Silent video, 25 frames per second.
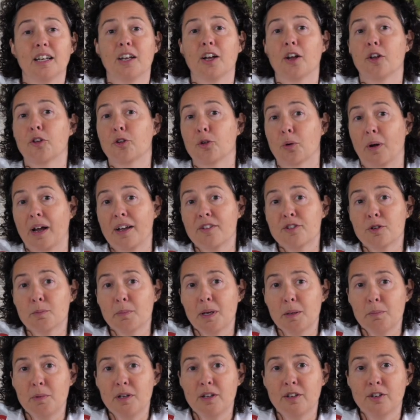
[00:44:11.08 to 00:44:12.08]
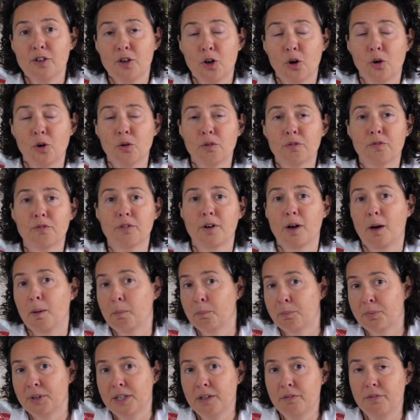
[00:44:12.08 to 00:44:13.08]
So as you maybe know from
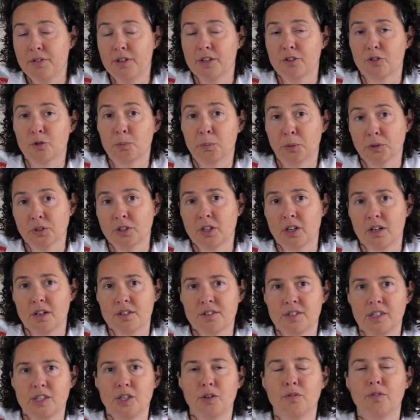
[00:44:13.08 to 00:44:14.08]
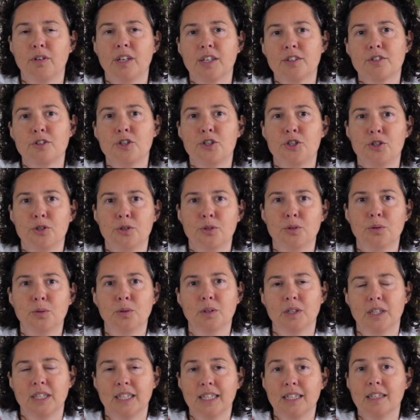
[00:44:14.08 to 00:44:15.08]
previous podcasts that you've listened to,
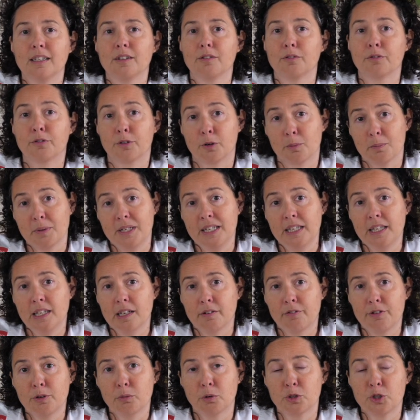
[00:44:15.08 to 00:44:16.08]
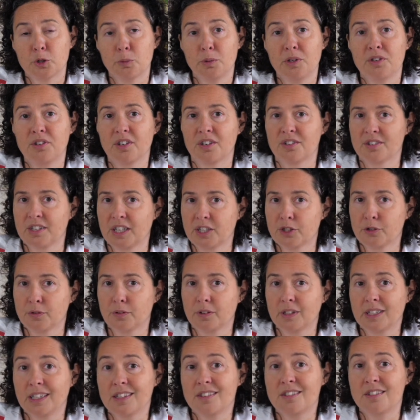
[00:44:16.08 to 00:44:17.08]
for me, if you want to be
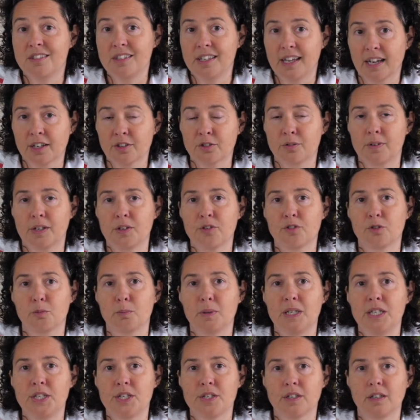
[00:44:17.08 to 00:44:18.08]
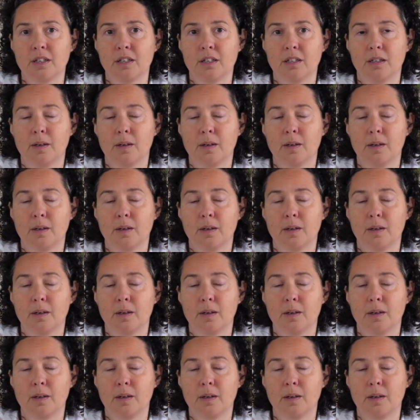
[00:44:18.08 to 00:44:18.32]
successful in CX transformation,